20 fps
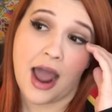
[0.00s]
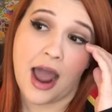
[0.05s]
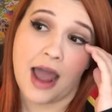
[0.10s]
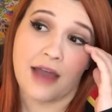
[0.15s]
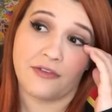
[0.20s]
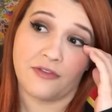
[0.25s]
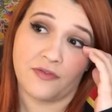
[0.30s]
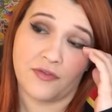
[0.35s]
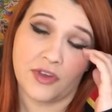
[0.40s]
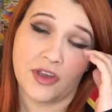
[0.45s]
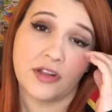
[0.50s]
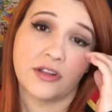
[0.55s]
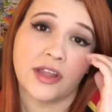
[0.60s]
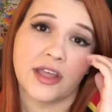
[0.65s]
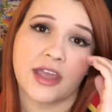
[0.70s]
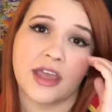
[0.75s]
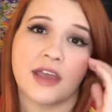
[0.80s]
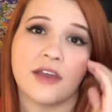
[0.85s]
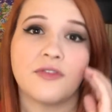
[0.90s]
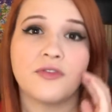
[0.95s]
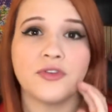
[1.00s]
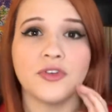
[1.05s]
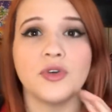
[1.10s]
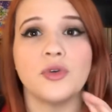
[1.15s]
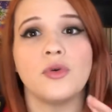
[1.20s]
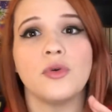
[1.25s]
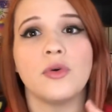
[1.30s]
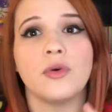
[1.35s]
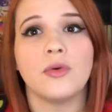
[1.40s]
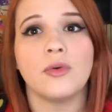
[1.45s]
I feel like if
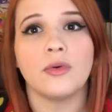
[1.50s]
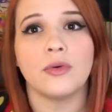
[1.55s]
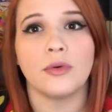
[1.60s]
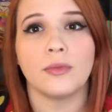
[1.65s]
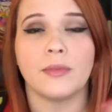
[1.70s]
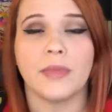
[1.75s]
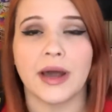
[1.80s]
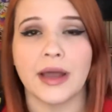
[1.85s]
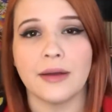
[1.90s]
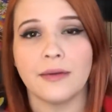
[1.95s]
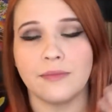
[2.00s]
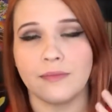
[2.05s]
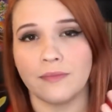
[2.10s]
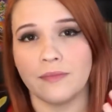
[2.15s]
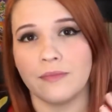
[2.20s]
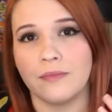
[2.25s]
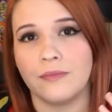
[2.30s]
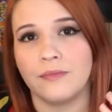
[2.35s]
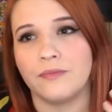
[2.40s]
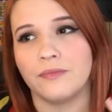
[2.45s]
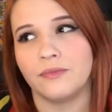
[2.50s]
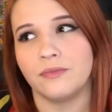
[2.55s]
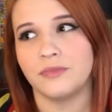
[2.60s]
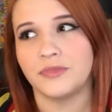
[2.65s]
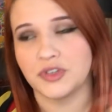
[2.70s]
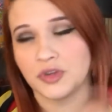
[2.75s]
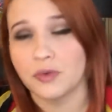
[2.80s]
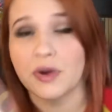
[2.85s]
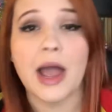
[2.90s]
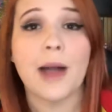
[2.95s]
you,
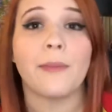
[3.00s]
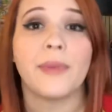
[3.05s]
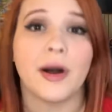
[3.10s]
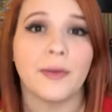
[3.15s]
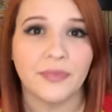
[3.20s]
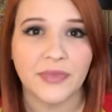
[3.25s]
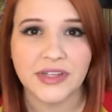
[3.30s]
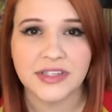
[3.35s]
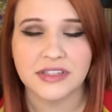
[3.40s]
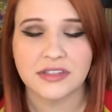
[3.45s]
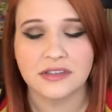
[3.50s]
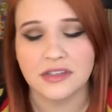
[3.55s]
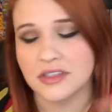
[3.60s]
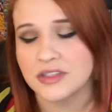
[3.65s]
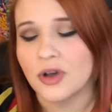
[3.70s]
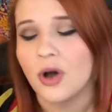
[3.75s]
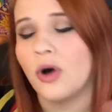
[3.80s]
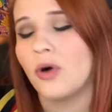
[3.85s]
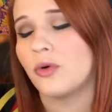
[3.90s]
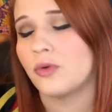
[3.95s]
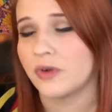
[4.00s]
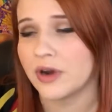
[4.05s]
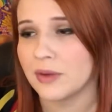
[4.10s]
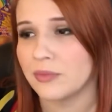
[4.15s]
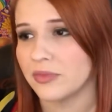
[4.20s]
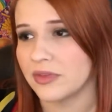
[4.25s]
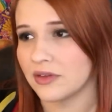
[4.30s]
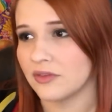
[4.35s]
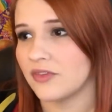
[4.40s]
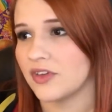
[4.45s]
to wrap up this whole
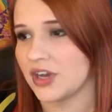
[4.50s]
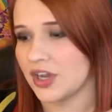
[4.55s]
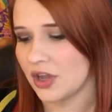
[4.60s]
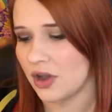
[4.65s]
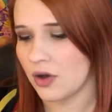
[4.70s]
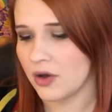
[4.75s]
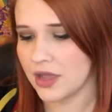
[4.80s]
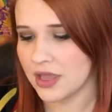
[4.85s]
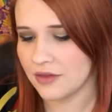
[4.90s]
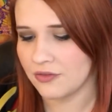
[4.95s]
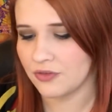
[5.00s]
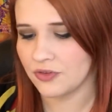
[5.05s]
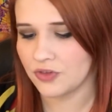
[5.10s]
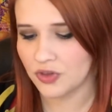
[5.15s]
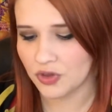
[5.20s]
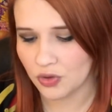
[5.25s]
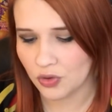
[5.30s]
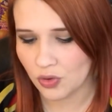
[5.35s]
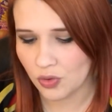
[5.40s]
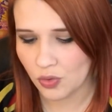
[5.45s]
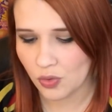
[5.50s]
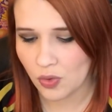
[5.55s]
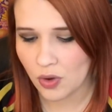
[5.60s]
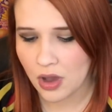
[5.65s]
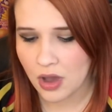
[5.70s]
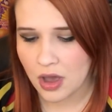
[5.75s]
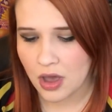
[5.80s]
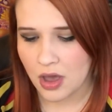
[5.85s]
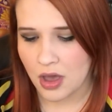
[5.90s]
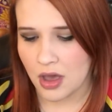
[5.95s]
rambling video, if you
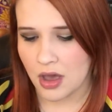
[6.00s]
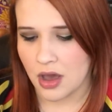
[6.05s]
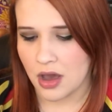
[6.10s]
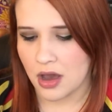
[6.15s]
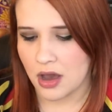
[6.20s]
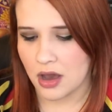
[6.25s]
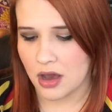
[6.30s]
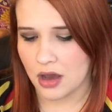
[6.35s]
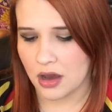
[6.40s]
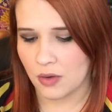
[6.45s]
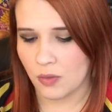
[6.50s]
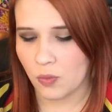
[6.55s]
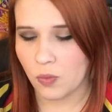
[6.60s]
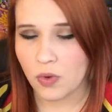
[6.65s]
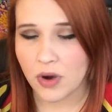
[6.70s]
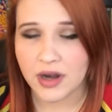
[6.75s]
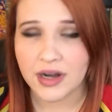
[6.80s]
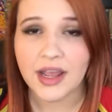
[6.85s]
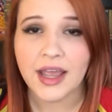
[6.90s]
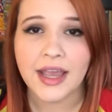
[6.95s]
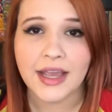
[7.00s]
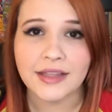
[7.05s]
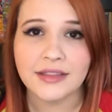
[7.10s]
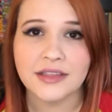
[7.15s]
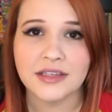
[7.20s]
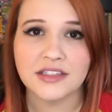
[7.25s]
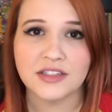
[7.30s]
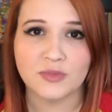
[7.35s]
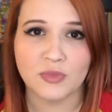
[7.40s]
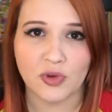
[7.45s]
want to hate
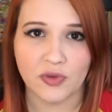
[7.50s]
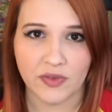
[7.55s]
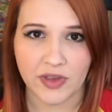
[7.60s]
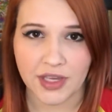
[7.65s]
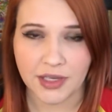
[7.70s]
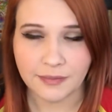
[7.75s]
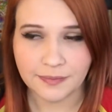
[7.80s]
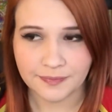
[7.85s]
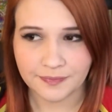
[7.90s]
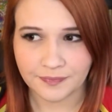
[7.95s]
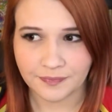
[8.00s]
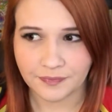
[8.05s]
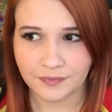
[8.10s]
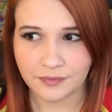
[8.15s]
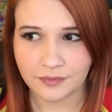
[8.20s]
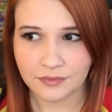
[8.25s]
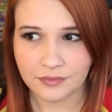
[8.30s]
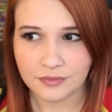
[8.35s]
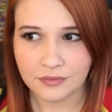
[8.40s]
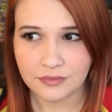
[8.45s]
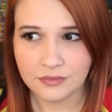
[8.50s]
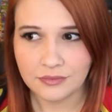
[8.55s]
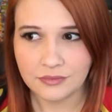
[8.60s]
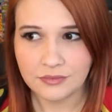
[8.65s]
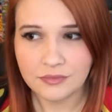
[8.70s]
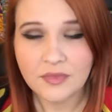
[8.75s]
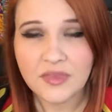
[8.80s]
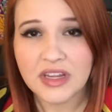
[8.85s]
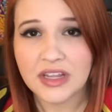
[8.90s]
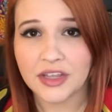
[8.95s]
this movie,
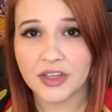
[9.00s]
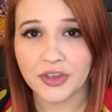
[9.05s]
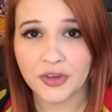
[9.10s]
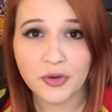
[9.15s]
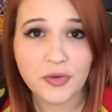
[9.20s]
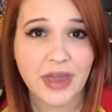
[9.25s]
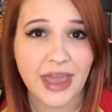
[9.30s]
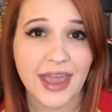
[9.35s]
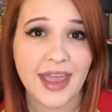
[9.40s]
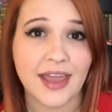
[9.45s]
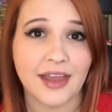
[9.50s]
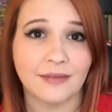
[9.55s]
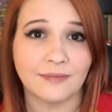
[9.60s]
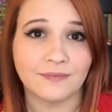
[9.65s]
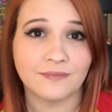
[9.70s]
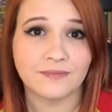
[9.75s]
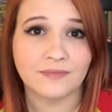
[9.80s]
you can,